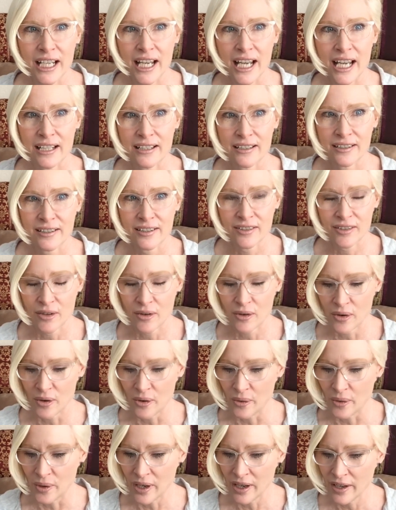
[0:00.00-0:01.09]
And
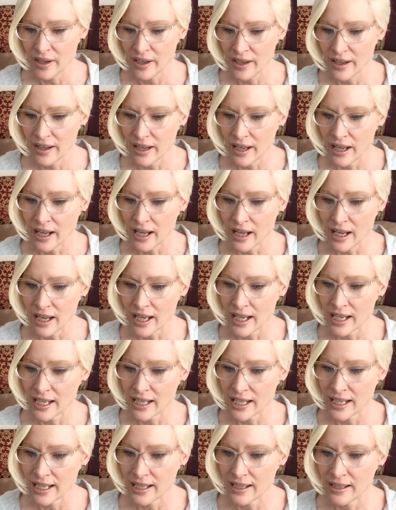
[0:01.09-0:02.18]
so I
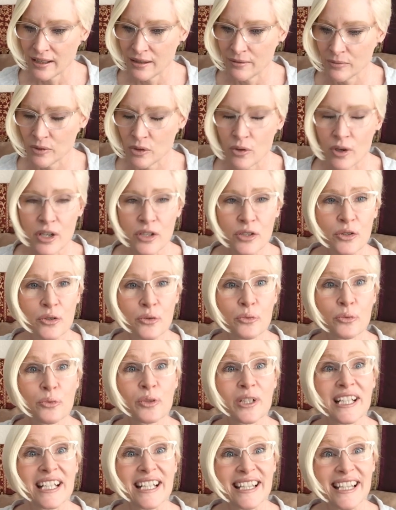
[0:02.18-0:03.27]
am going to
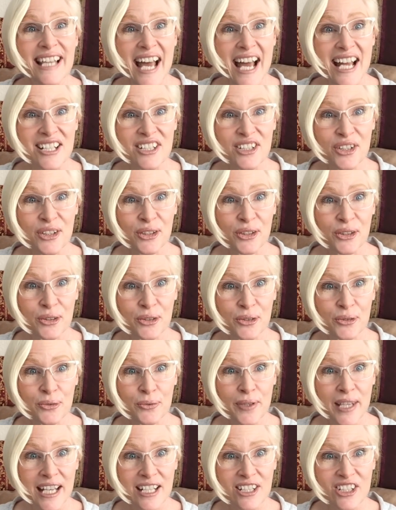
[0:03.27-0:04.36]
read that to you,
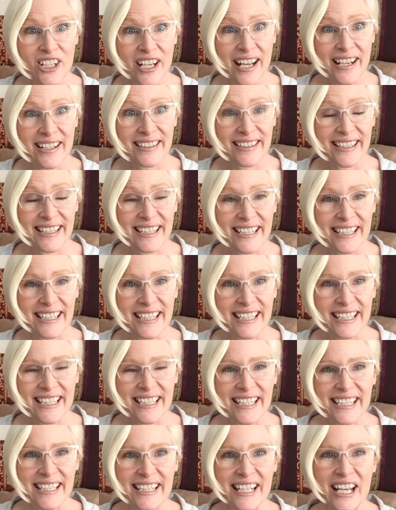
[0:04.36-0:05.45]
that channeling.
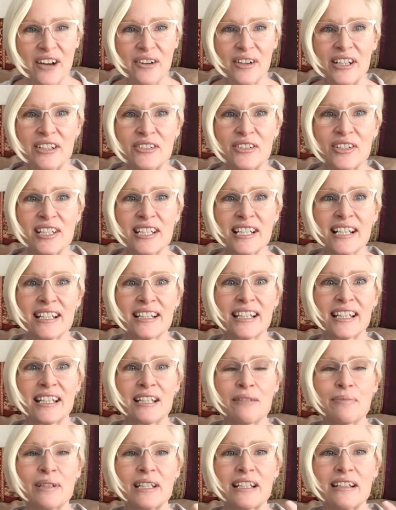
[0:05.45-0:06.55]
Now,
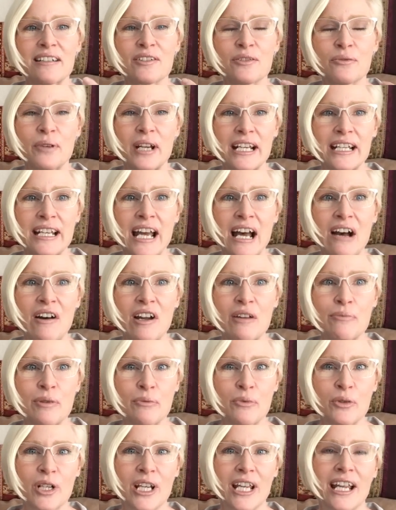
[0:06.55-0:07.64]
interestingly, because right now I've
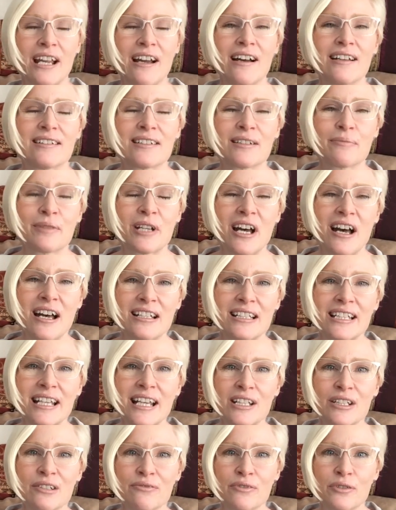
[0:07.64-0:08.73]
been working on some
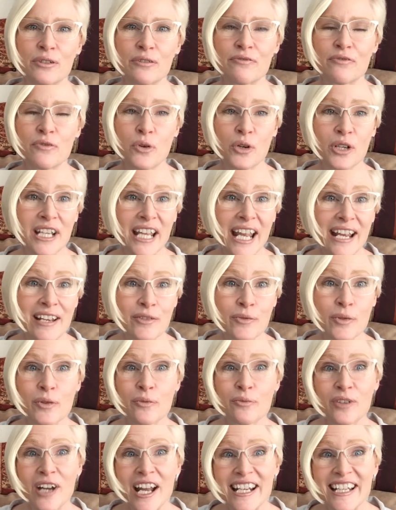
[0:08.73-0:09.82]
content for 4 days with
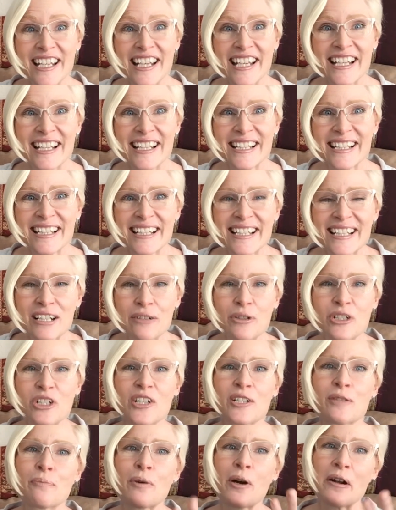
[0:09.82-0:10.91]
Freddie, which
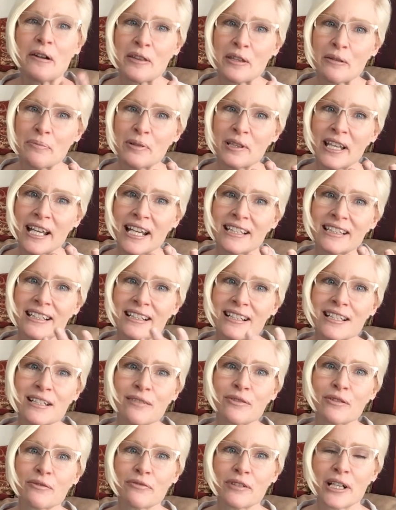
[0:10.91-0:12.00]
is part of the playlist
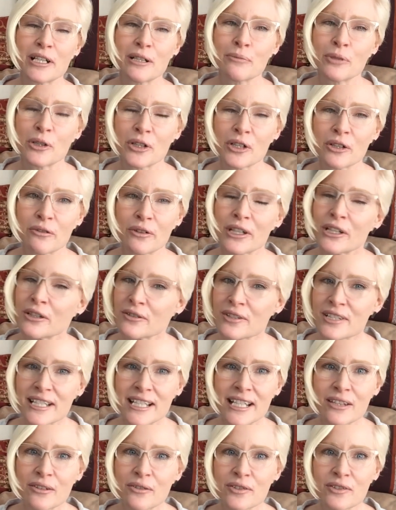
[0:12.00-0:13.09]
for Freddie Mercury. You'll
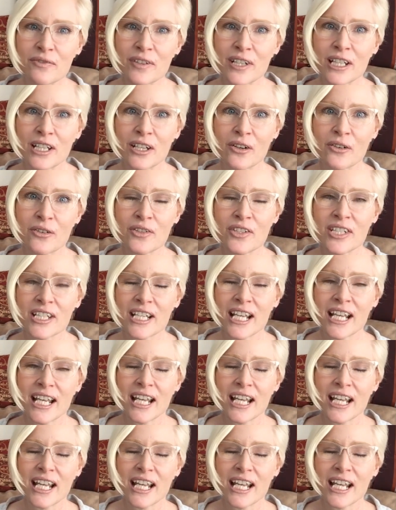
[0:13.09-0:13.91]
see those videos.